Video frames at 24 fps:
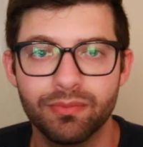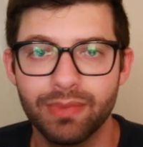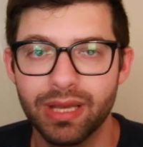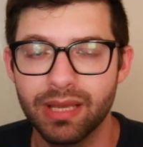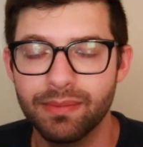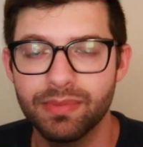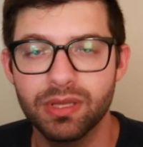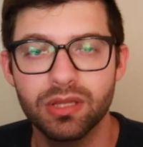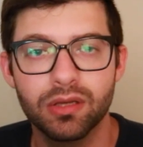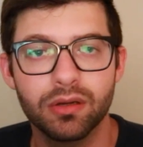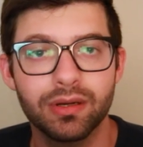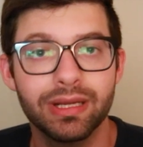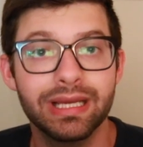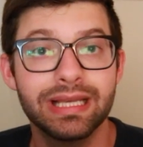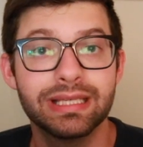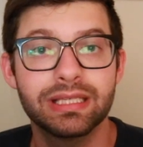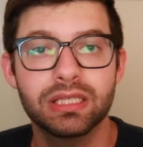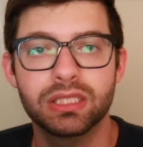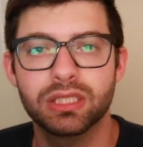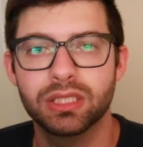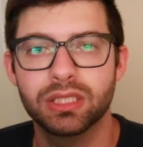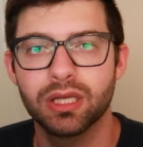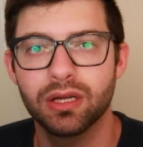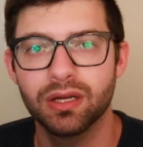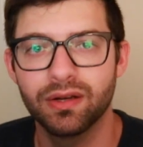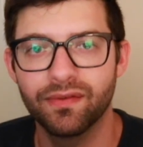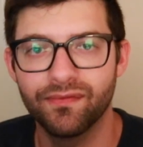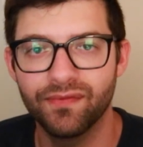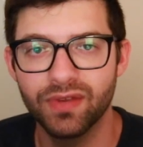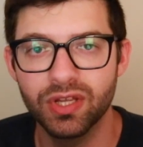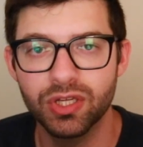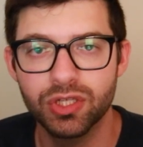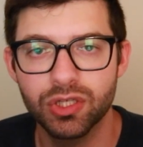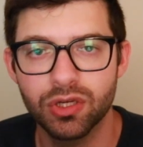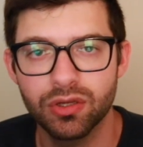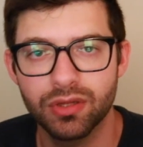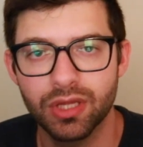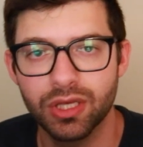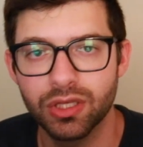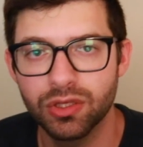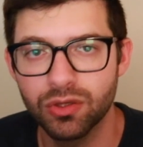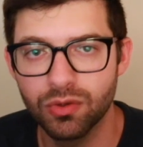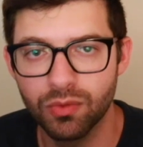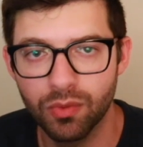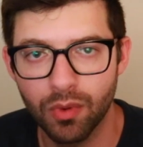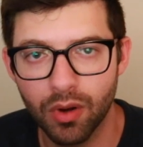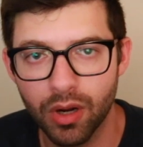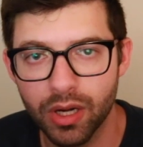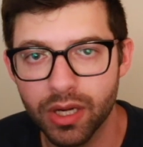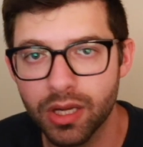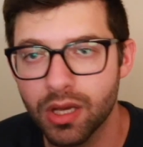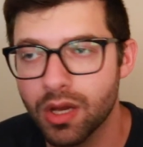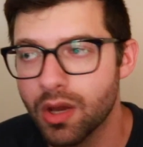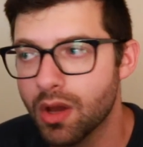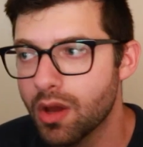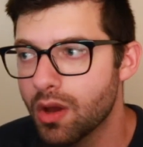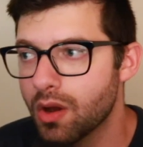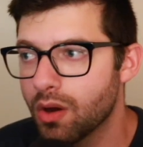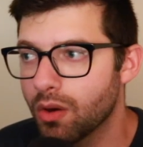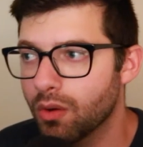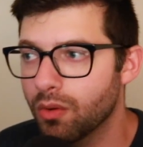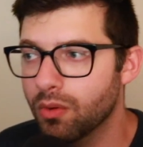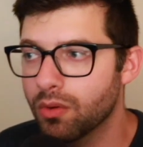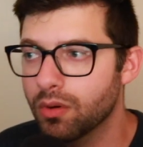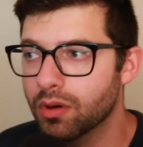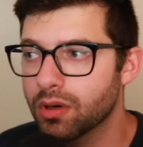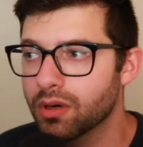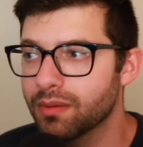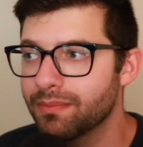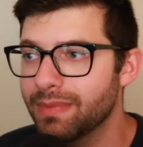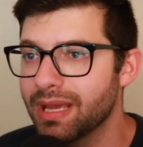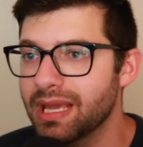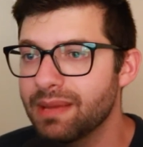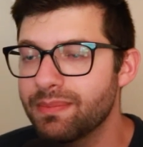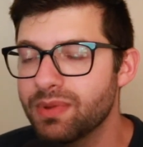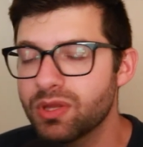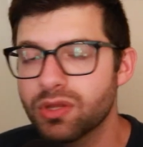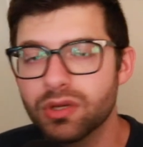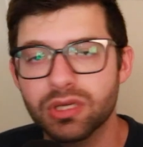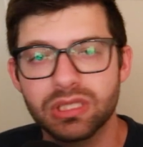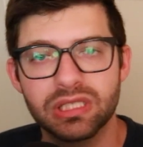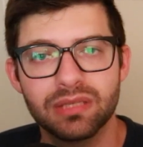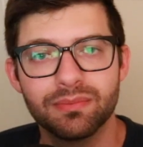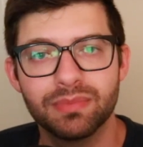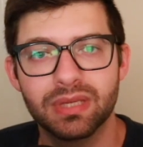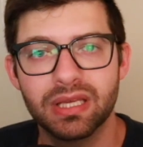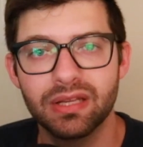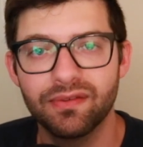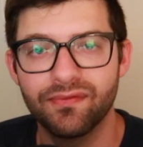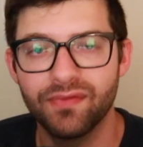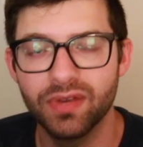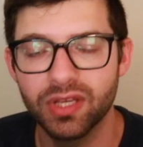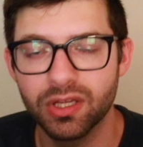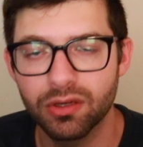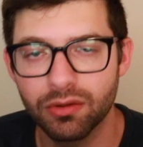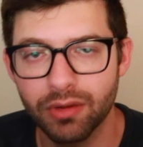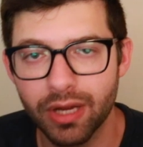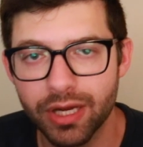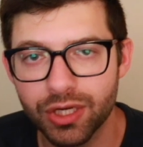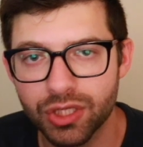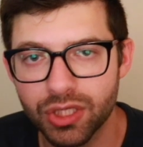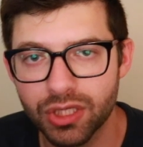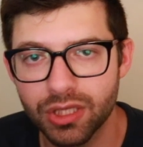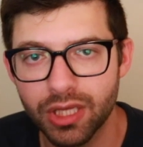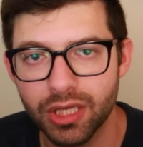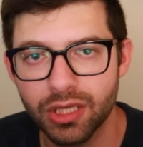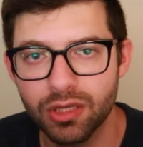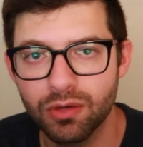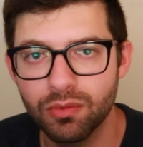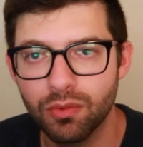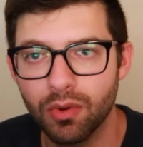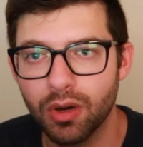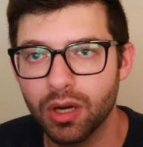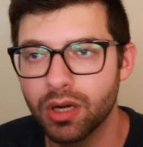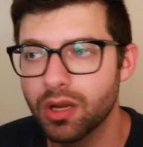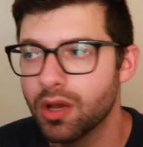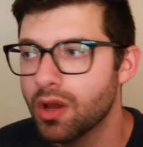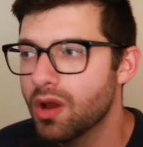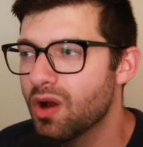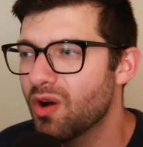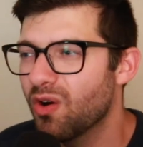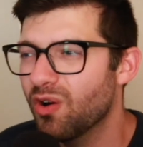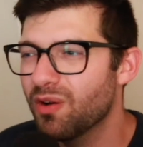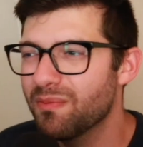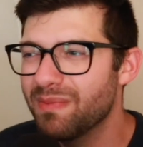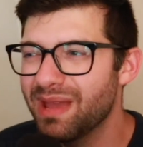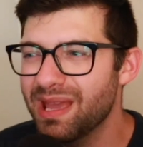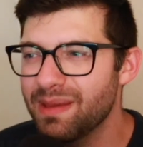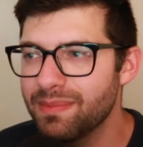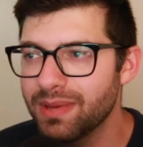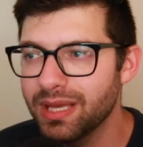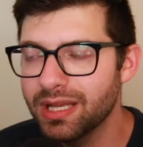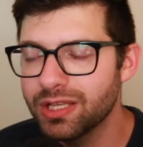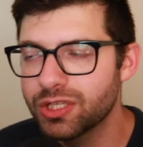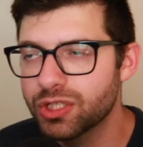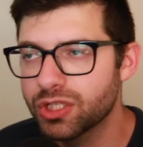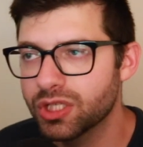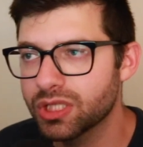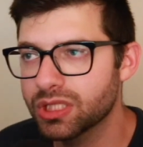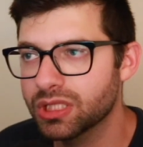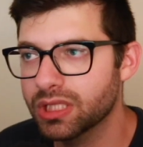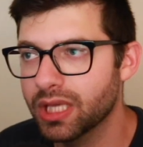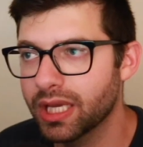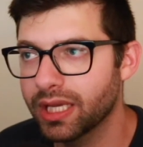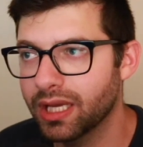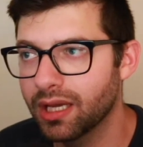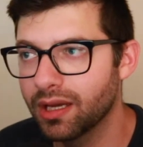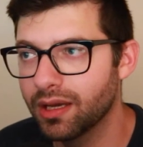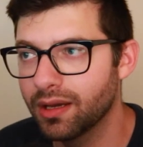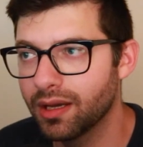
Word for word: Maybe there is a certain feature that you want, or maybe there's some configuration that you want, or maybe it's just I don't